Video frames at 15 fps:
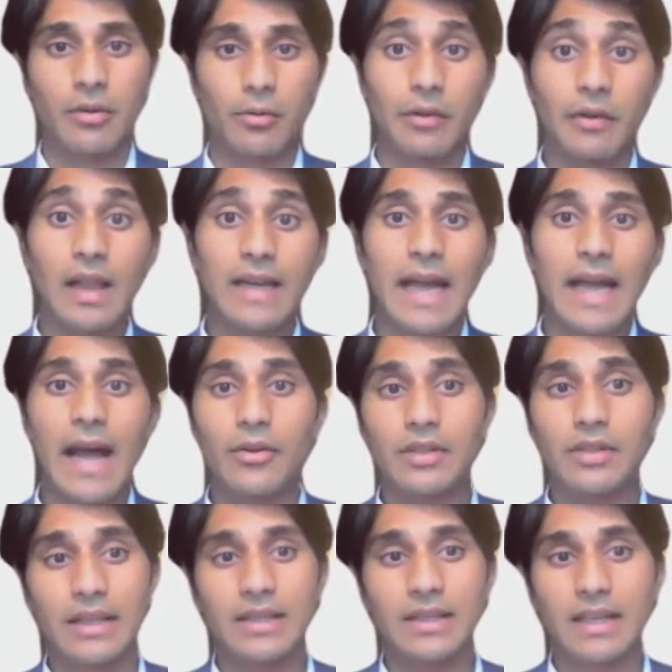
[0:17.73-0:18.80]
we realized how
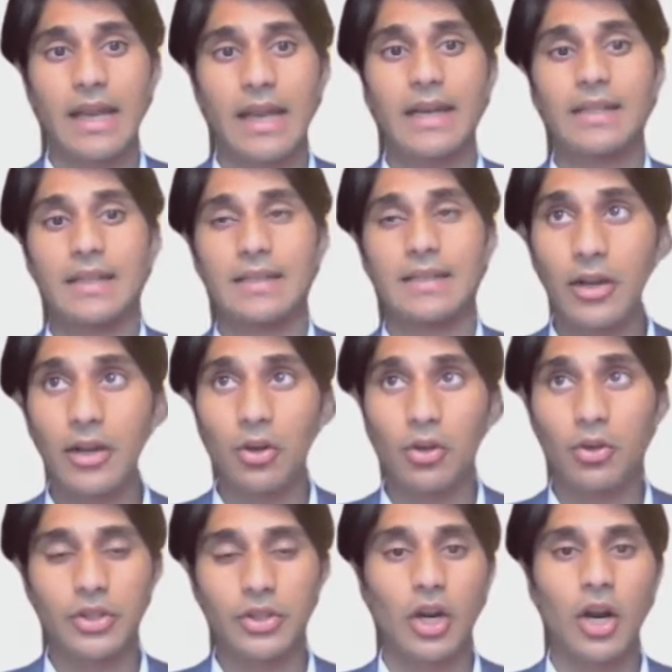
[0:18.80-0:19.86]
disconnected
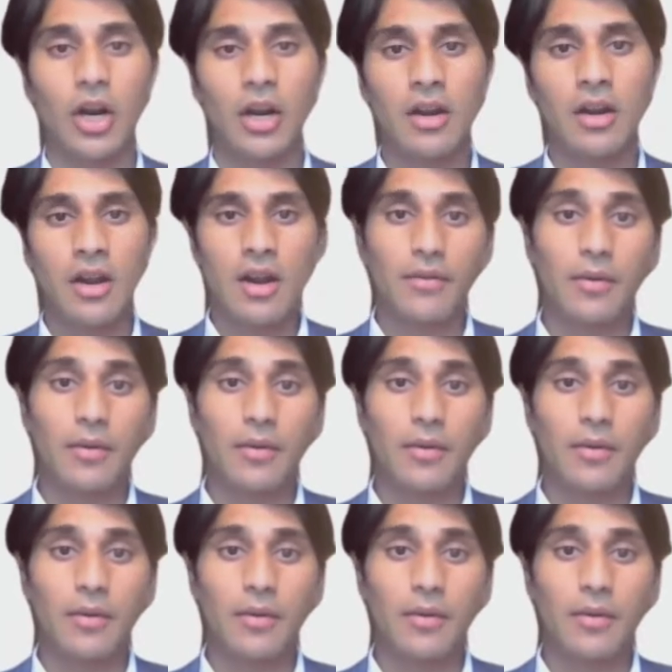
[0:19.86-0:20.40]
stakeholders are